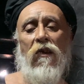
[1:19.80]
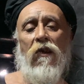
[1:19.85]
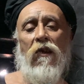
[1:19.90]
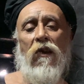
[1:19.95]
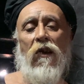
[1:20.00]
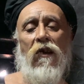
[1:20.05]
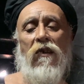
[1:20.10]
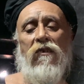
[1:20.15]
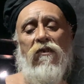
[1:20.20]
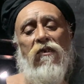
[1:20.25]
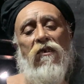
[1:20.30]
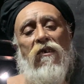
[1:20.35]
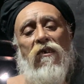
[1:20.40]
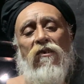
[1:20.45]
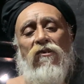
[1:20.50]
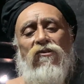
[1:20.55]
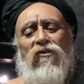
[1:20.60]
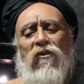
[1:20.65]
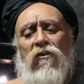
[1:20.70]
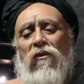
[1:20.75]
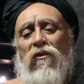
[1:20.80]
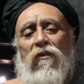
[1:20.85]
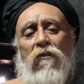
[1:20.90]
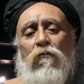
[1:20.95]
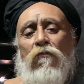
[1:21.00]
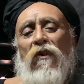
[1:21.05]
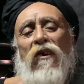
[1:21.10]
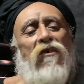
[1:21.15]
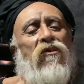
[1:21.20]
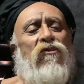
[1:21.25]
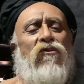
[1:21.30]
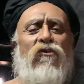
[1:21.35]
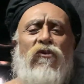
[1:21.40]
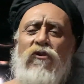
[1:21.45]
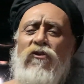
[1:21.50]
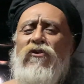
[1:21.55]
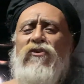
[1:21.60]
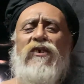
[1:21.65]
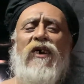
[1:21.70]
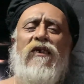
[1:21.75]
And so because
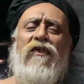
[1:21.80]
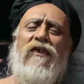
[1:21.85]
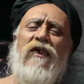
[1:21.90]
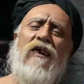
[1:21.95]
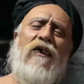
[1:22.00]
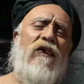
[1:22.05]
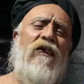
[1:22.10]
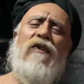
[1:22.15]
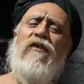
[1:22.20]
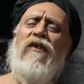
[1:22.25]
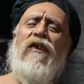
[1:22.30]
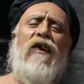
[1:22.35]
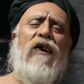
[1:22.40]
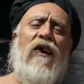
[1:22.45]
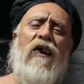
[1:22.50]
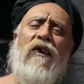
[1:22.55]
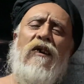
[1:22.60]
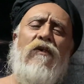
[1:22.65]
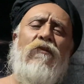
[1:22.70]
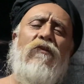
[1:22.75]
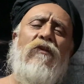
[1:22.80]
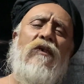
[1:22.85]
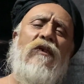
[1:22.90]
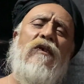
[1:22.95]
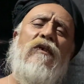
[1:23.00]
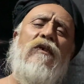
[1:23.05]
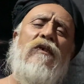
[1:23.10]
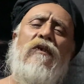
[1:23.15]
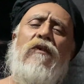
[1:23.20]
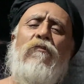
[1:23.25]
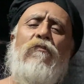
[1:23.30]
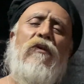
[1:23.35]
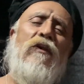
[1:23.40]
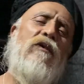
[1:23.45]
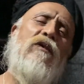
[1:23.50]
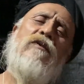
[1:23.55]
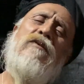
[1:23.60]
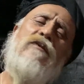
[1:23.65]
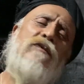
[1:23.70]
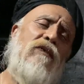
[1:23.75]
gurus are there, and they have
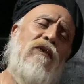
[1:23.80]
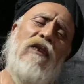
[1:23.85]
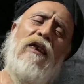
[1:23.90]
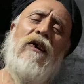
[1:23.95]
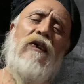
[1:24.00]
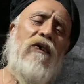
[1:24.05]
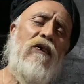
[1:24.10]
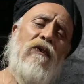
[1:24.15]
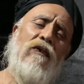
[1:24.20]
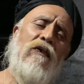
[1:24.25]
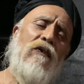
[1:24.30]
because like